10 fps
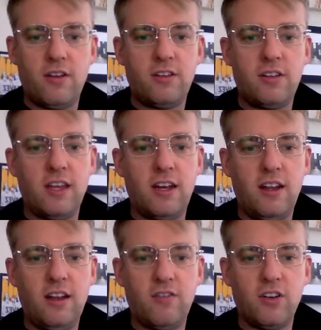To get an
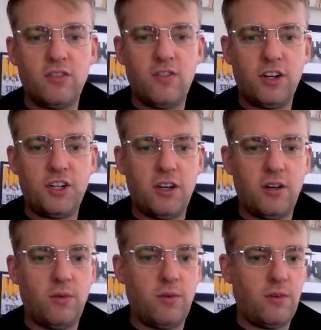inverse
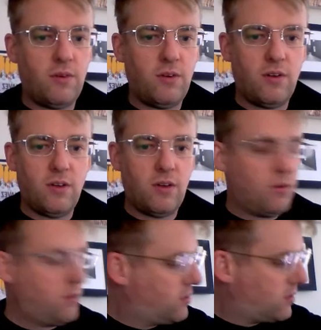function,
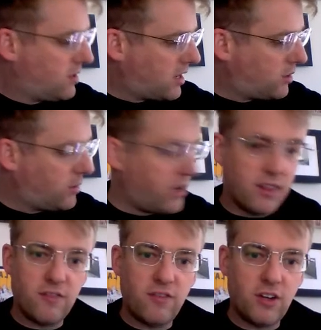we hit the
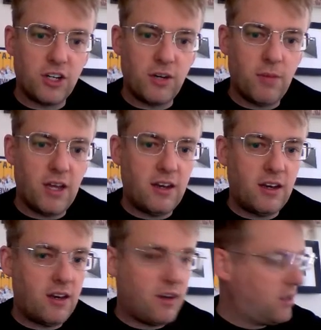function
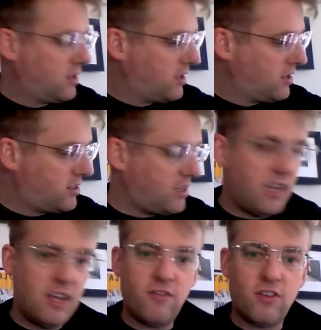button, the
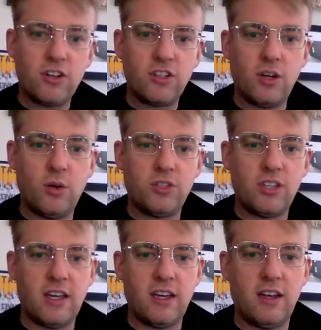inverse
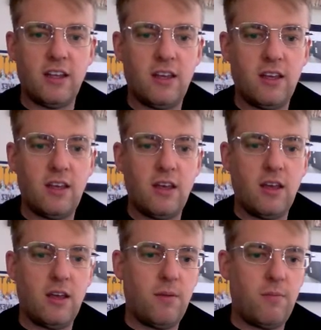cosine,
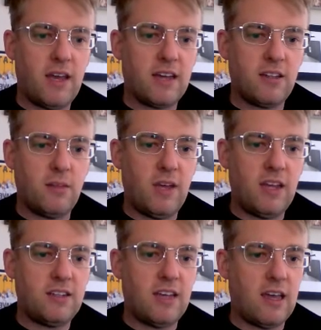back to the main
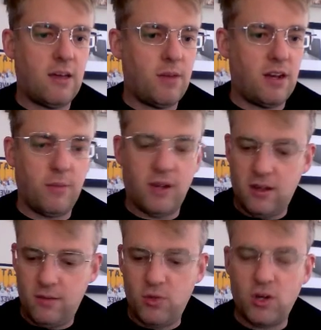tab, and I'm going to
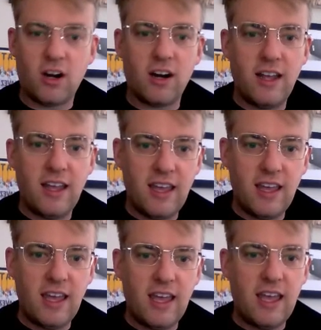input our
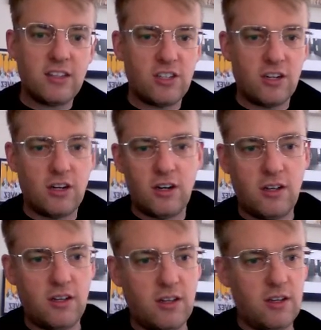answer,
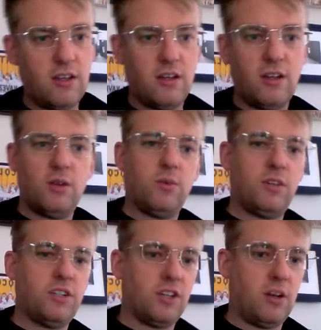which
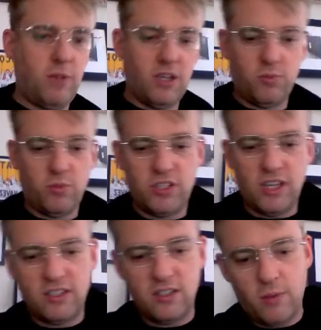is going to be as
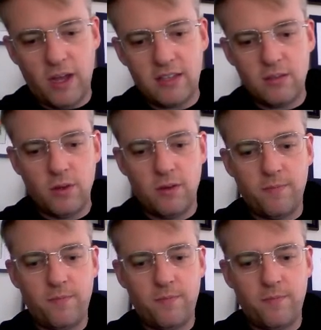precise as possible.